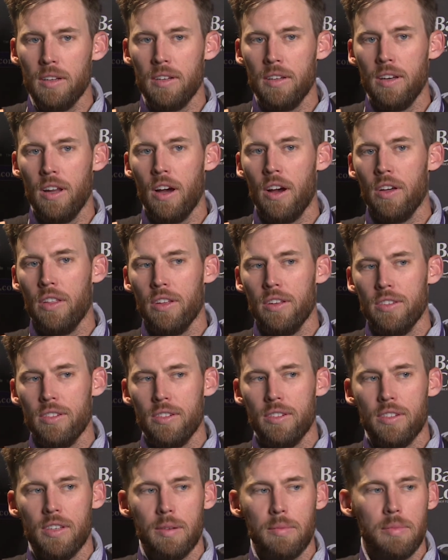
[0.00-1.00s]
No, those
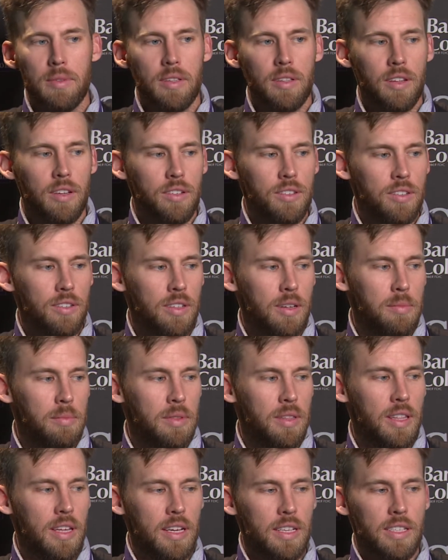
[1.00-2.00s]
are some
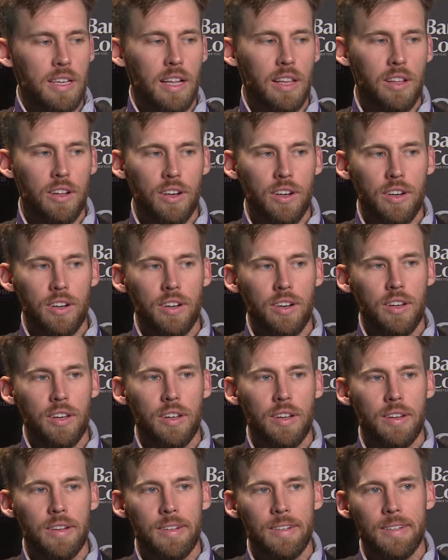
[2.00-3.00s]
things I learned
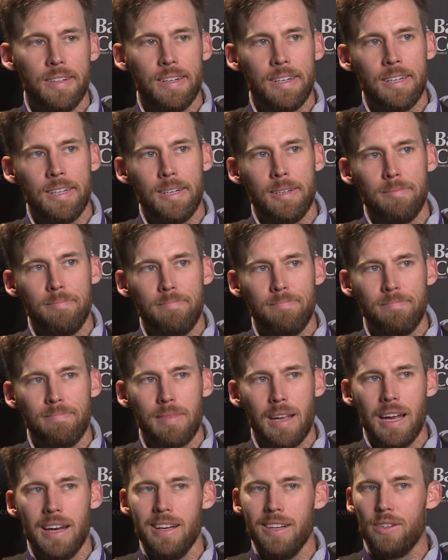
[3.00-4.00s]

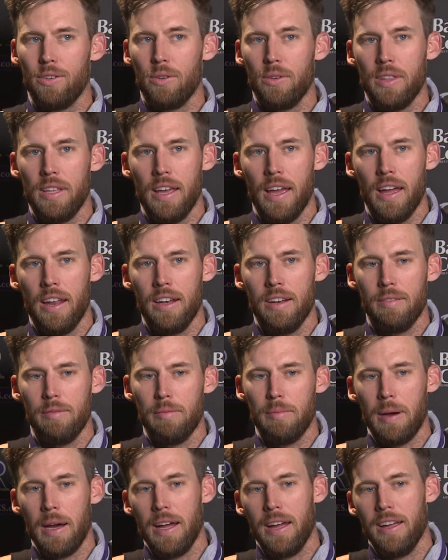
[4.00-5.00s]
kind of toward the end of
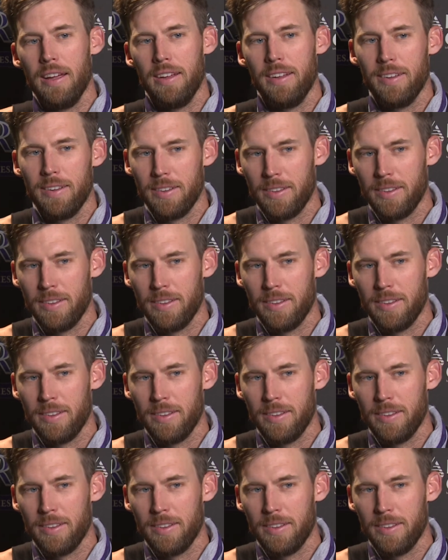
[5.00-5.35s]
my